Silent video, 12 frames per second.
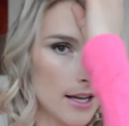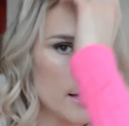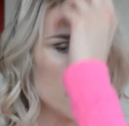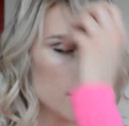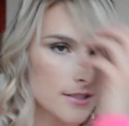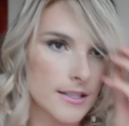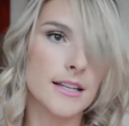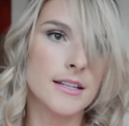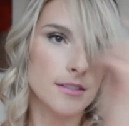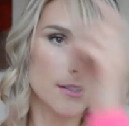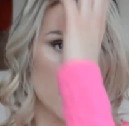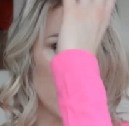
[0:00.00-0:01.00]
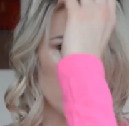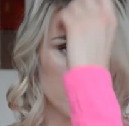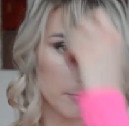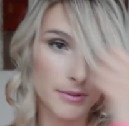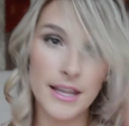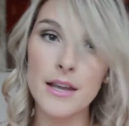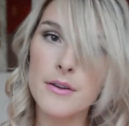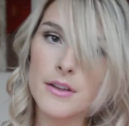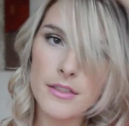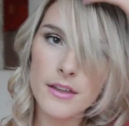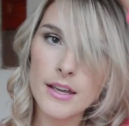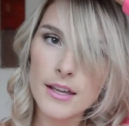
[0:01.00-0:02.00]
I just like to kind of play with
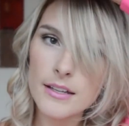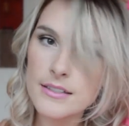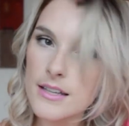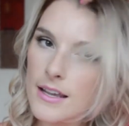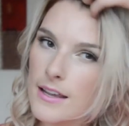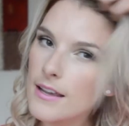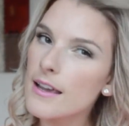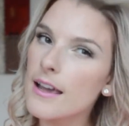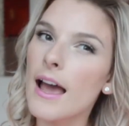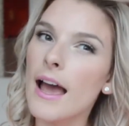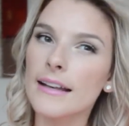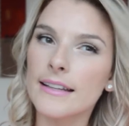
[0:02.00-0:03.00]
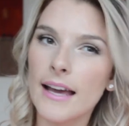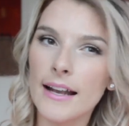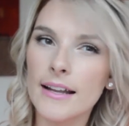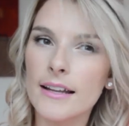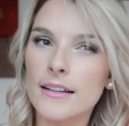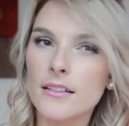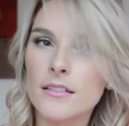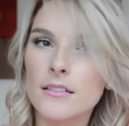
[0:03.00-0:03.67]
it and get it